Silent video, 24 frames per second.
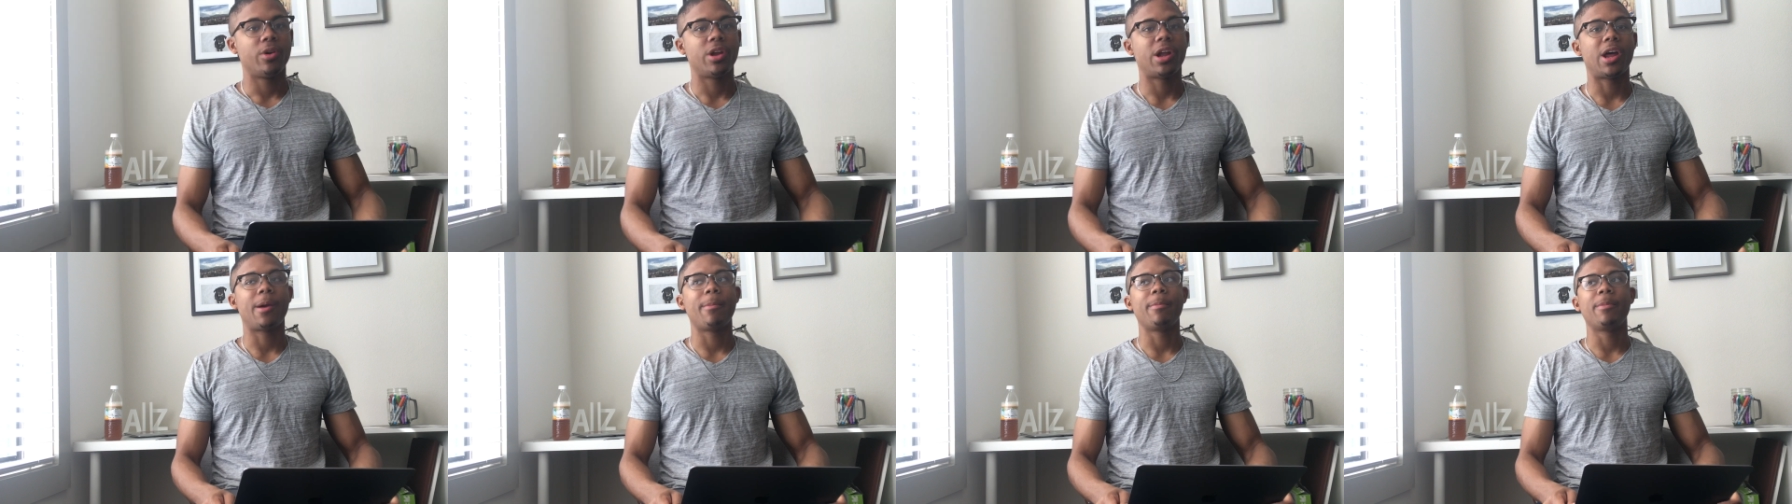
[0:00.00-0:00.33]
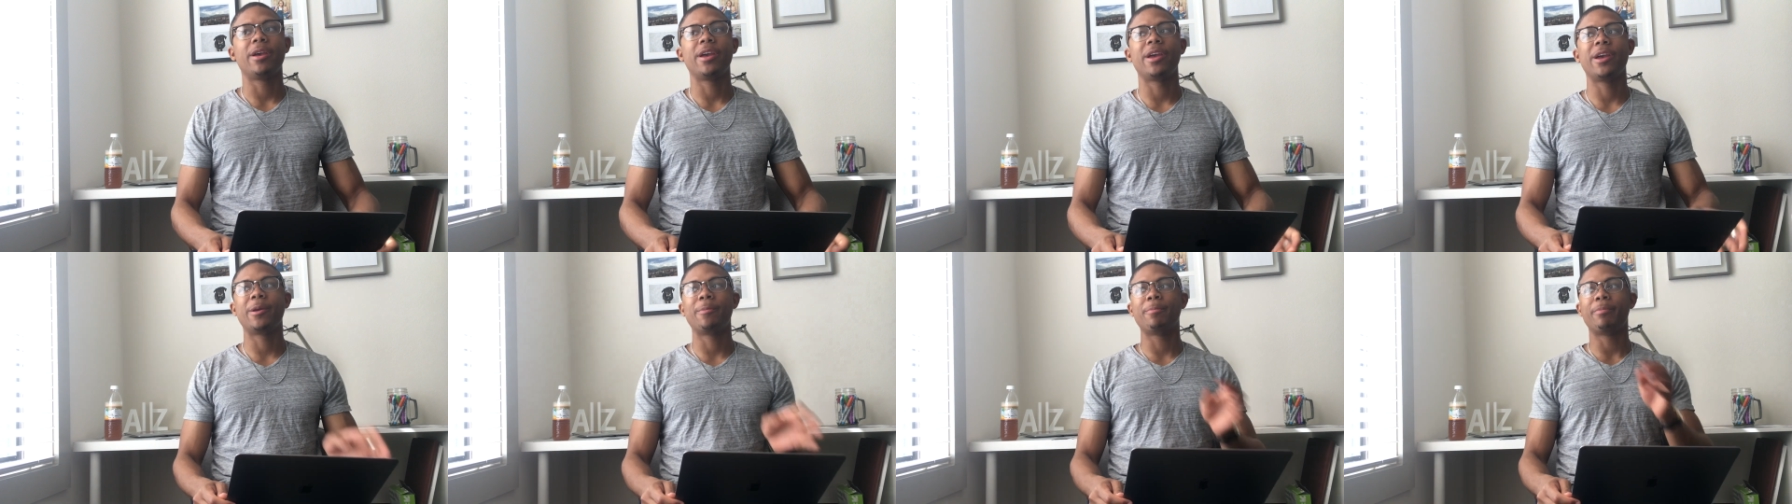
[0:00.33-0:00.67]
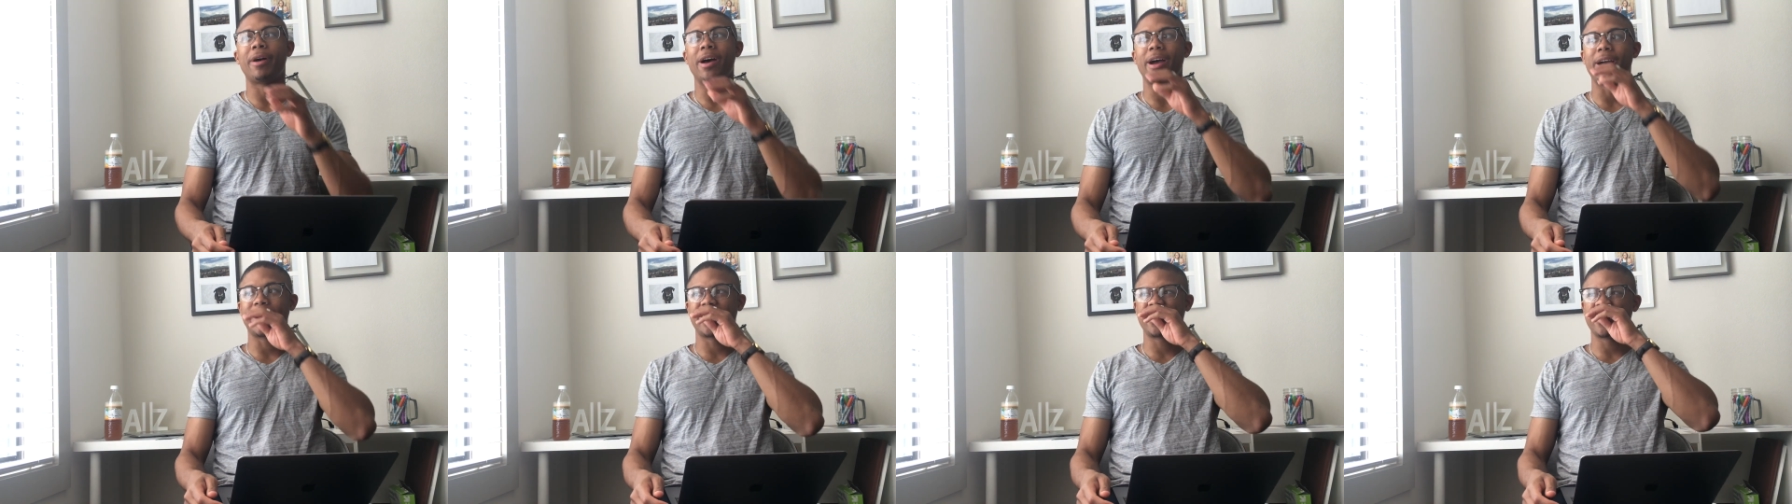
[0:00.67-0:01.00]
What I mean
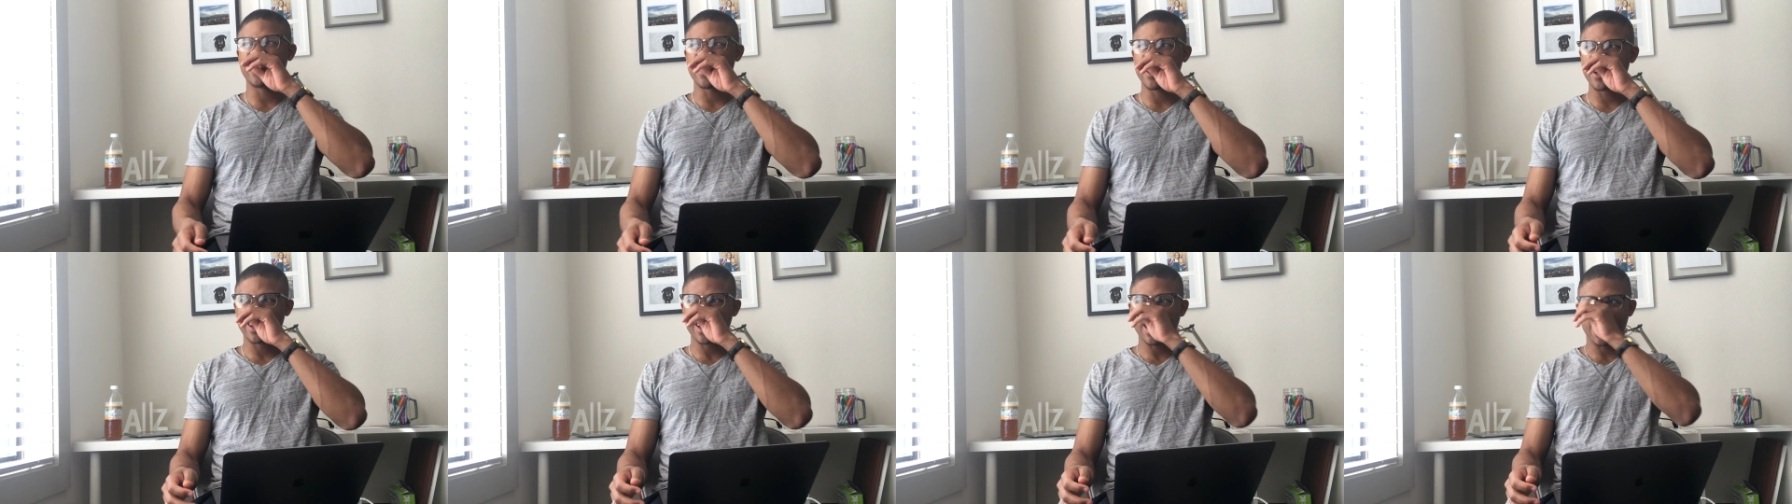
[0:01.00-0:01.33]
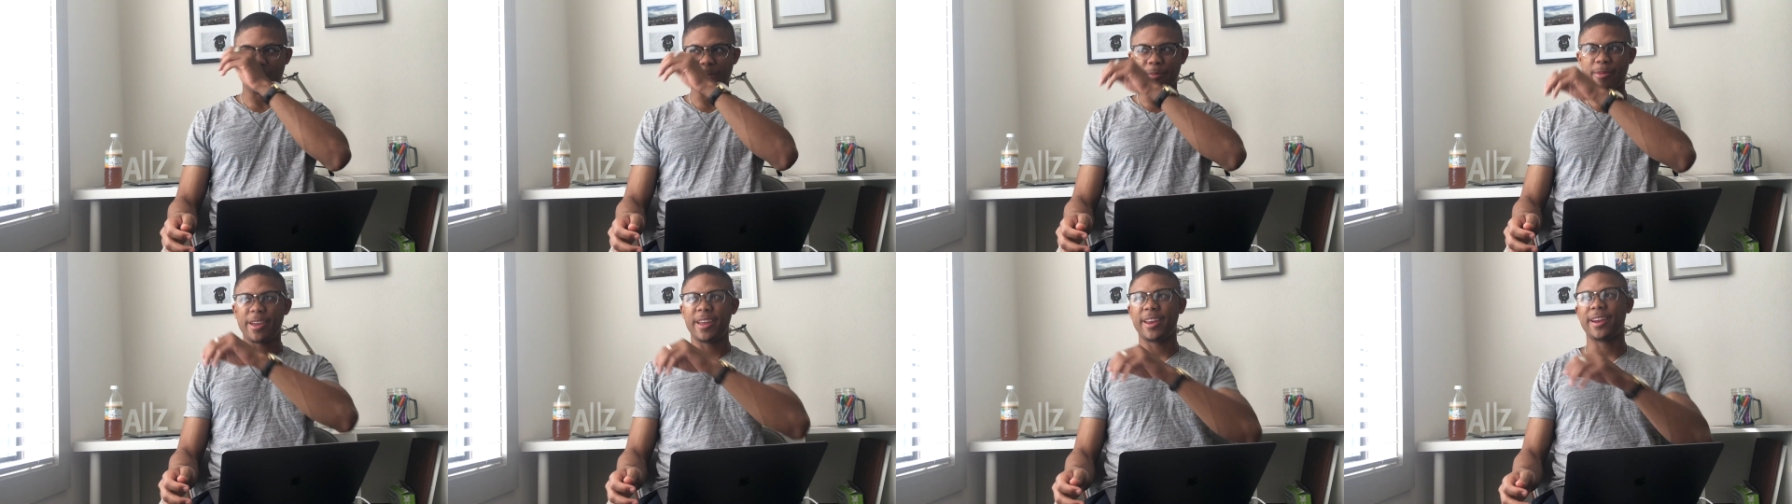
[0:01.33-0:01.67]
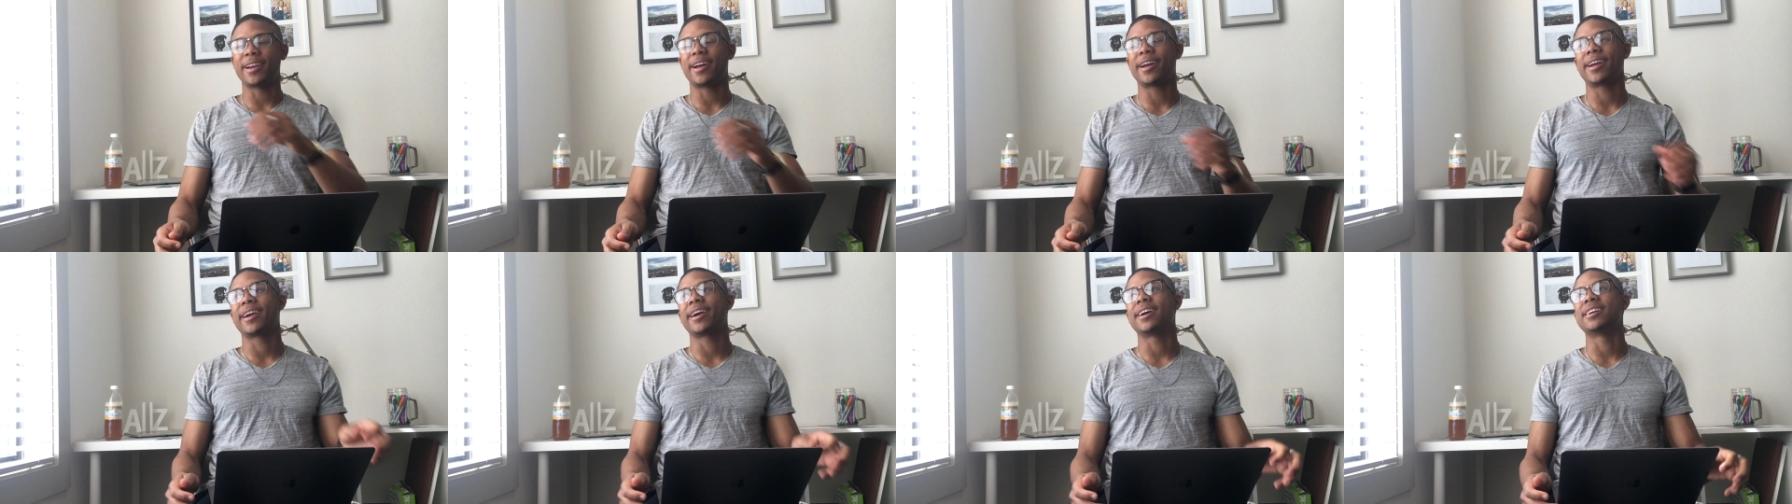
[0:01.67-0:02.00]
by cook,
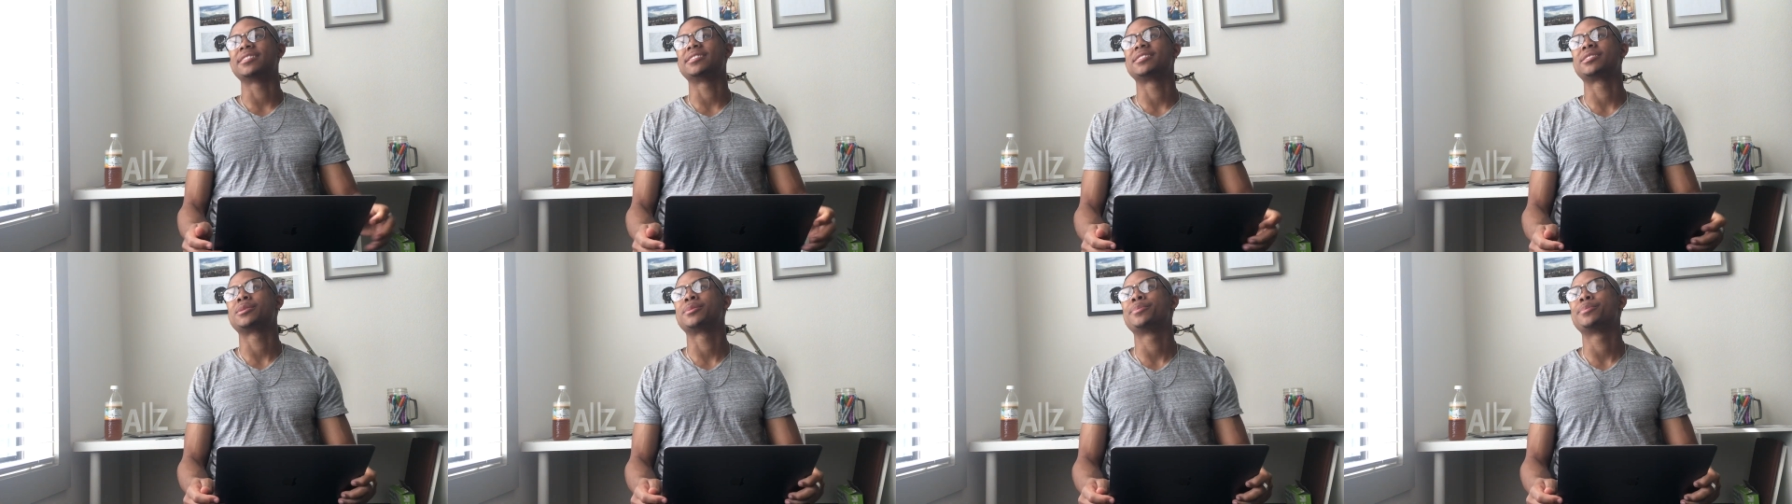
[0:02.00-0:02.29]
I